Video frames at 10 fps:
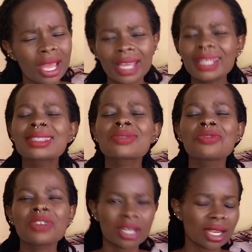it's
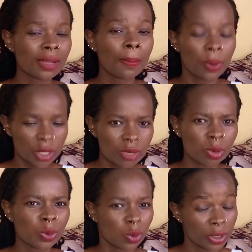very impossible,
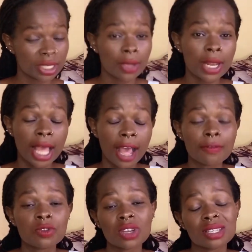because they will have
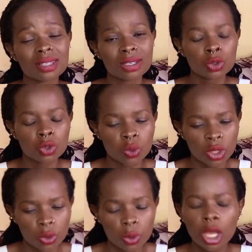trust issues with
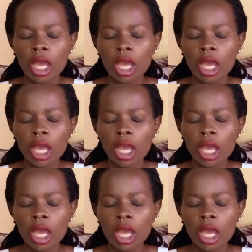you.